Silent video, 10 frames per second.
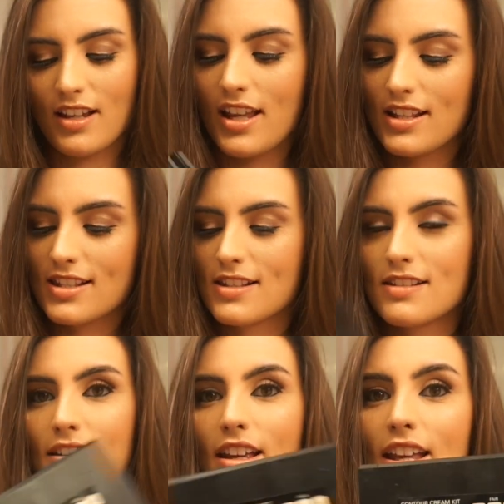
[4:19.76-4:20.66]

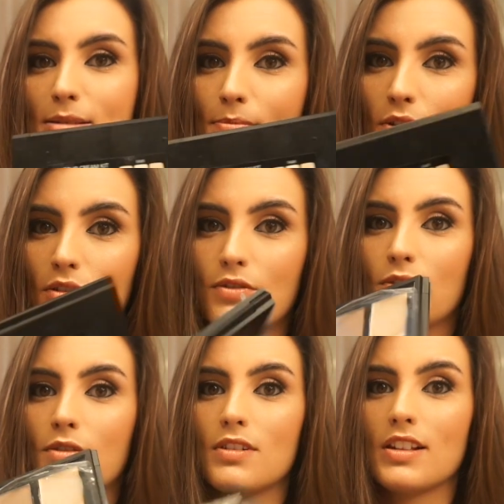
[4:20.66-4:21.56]
it's
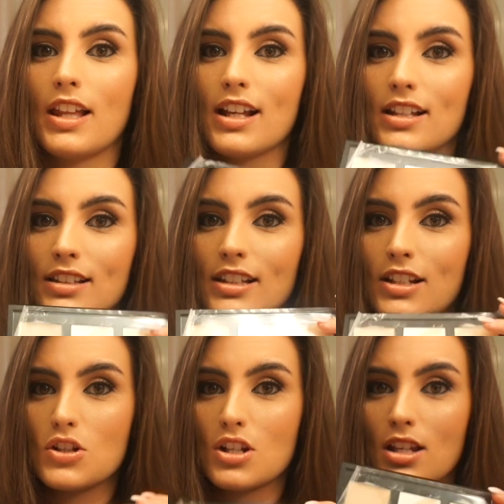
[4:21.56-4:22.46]
beautiful, like,
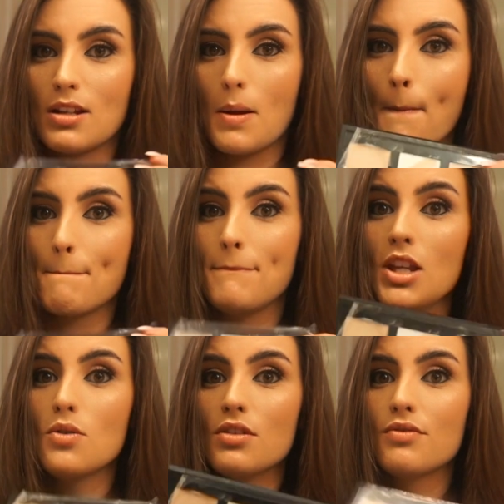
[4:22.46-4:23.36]
legit
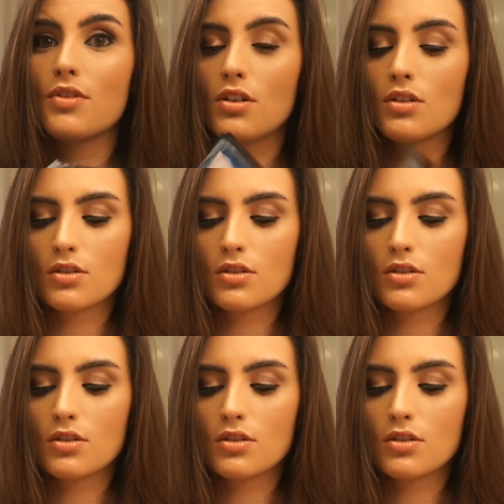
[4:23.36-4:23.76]
beautiful.